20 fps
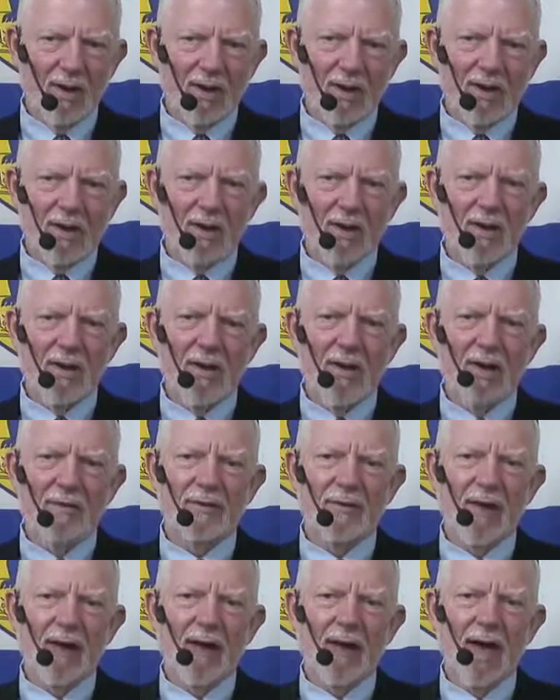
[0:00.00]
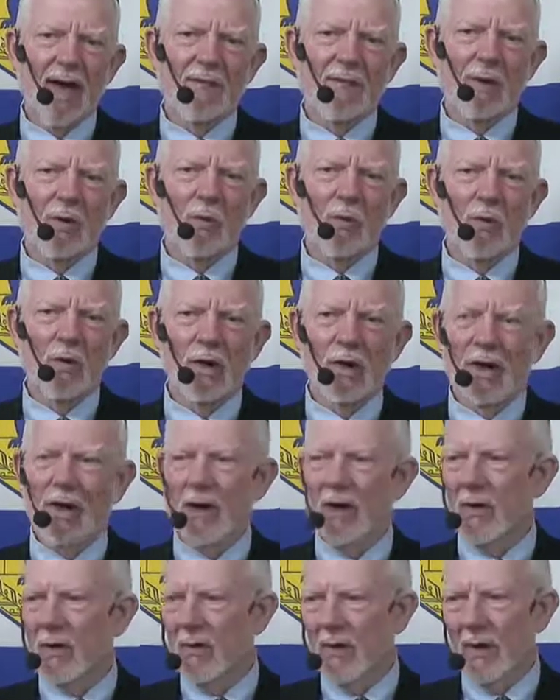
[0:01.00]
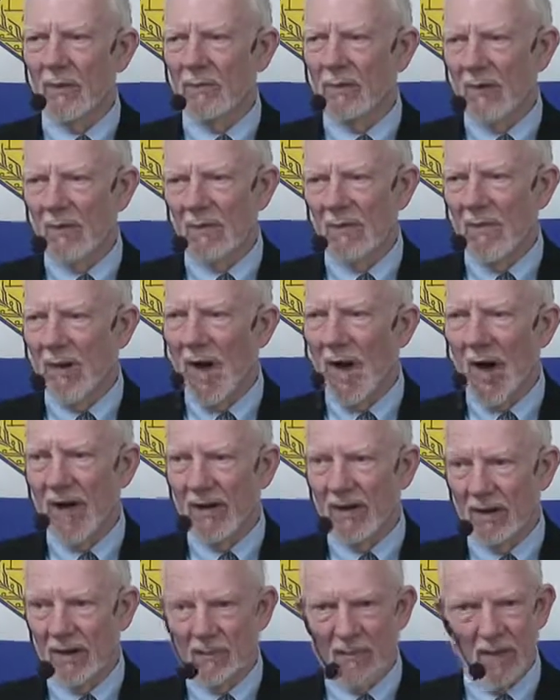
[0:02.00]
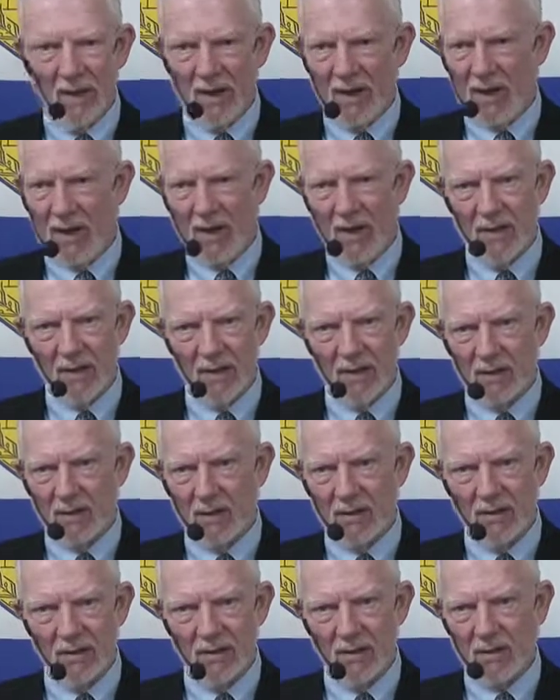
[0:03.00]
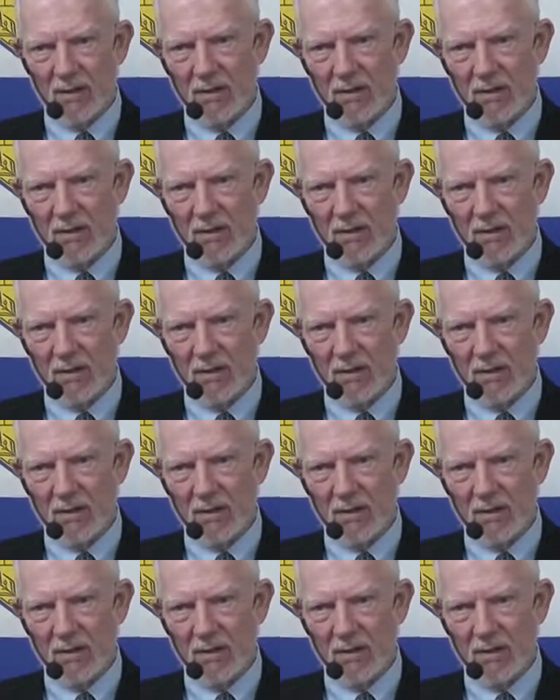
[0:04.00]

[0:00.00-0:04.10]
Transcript: You have to have a really corrupted mind to be an atheist.